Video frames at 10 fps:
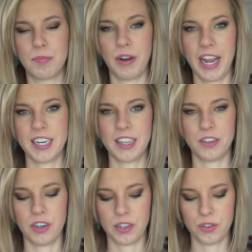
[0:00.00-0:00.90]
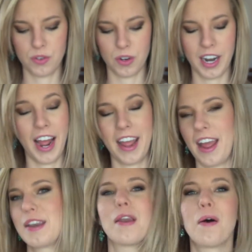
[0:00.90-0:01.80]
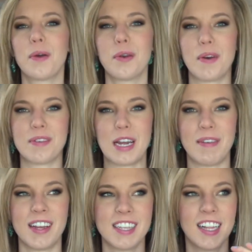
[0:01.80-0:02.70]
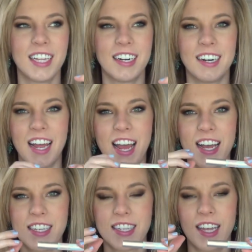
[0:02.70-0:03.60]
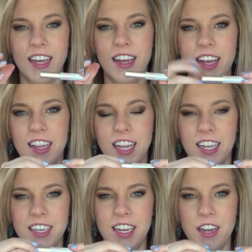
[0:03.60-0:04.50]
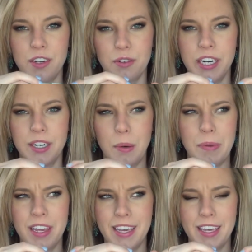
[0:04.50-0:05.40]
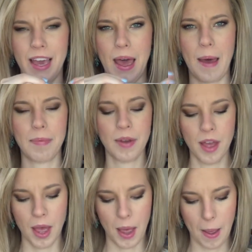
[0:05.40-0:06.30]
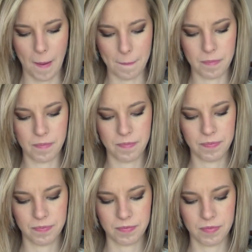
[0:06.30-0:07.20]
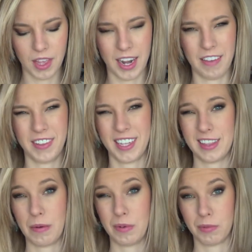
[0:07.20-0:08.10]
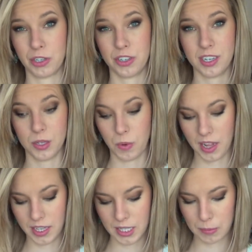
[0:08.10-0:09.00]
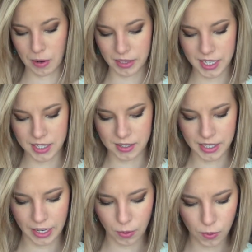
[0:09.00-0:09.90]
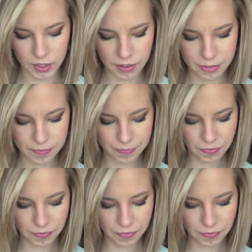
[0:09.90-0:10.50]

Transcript: brand at the drugstore, I know you know what I'm talking about. It's clear and it has the like neon green or pink cap, and I feel like that would work just as well, and it's probably easier to get a hold of.